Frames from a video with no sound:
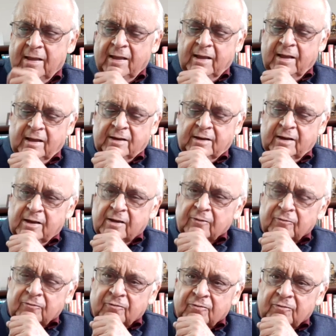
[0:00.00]
And
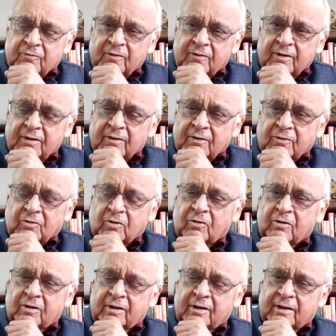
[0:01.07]
if your
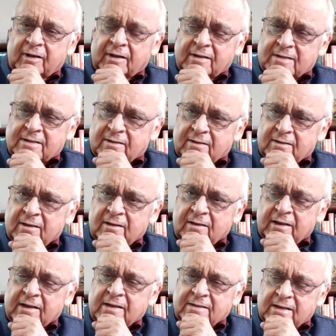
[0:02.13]
internal
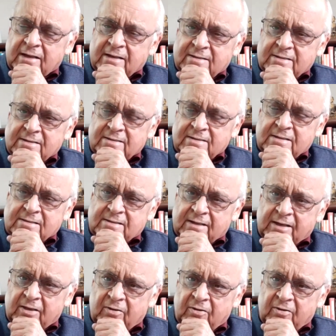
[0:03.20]
intelligence and
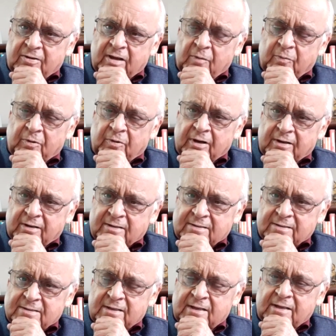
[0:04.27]
security apparatus
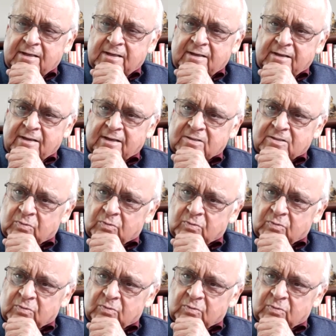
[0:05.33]
is